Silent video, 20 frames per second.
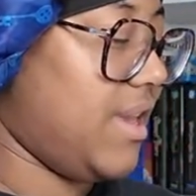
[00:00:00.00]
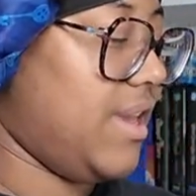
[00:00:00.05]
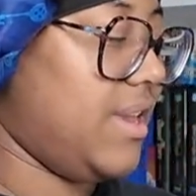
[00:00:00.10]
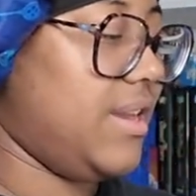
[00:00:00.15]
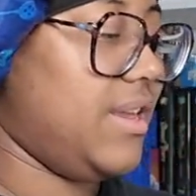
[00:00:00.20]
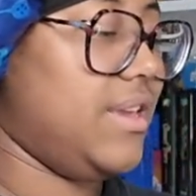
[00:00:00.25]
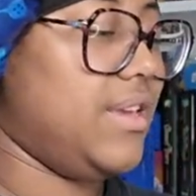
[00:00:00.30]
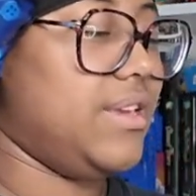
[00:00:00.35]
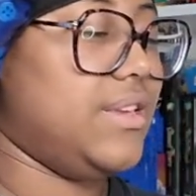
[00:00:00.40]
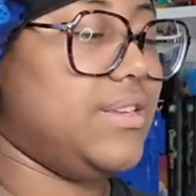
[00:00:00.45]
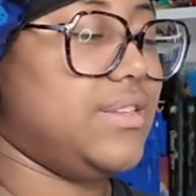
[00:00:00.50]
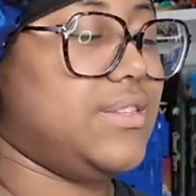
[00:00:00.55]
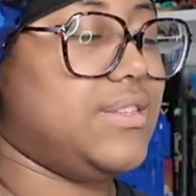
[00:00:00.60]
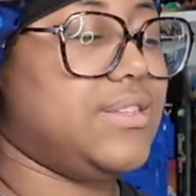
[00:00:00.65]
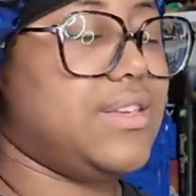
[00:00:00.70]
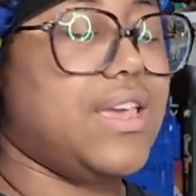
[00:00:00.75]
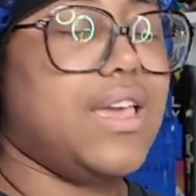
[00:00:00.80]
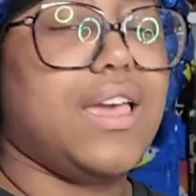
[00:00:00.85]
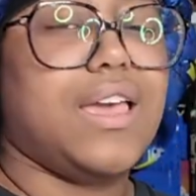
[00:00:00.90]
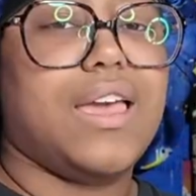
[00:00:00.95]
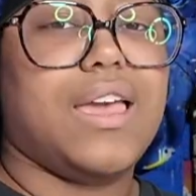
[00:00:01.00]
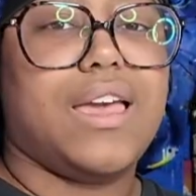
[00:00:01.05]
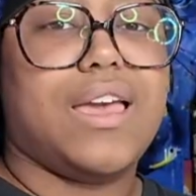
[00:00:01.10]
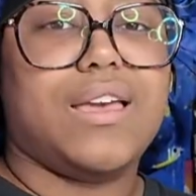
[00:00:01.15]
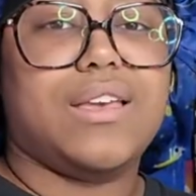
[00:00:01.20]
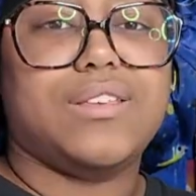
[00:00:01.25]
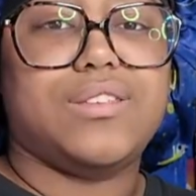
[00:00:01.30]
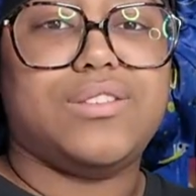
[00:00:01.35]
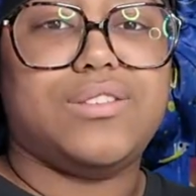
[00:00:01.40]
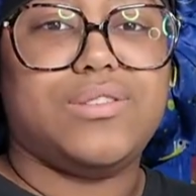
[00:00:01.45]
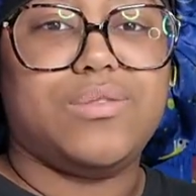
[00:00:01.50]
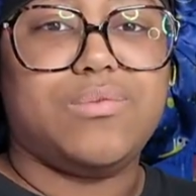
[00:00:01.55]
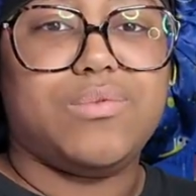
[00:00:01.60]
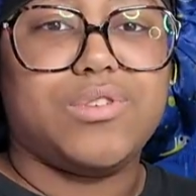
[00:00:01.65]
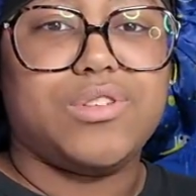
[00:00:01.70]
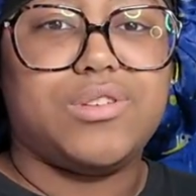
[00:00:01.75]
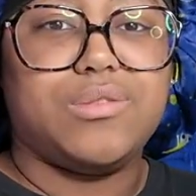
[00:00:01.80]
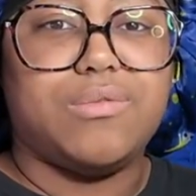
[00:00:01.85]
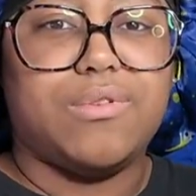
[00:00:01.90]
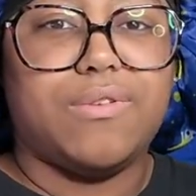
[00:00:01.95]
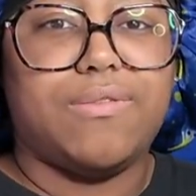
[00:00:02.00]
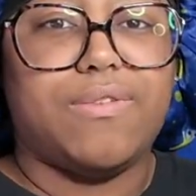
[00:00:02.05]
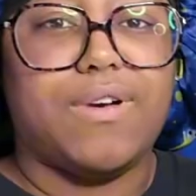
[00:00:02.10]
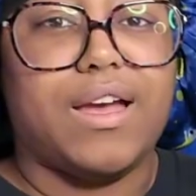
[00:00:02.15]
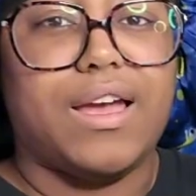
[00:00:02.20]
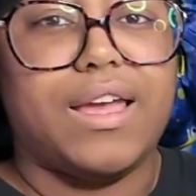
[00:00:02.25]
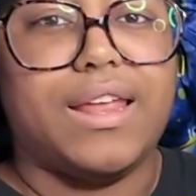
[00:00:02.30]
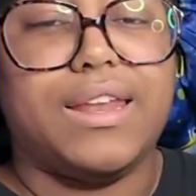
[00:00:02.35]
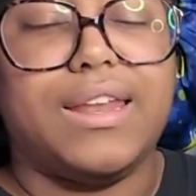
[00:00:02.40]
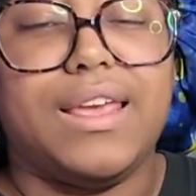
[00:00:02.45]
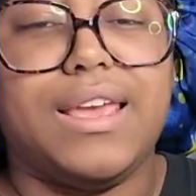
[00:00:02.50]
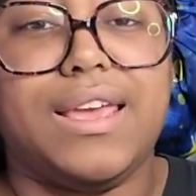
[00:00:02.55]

It is super fun.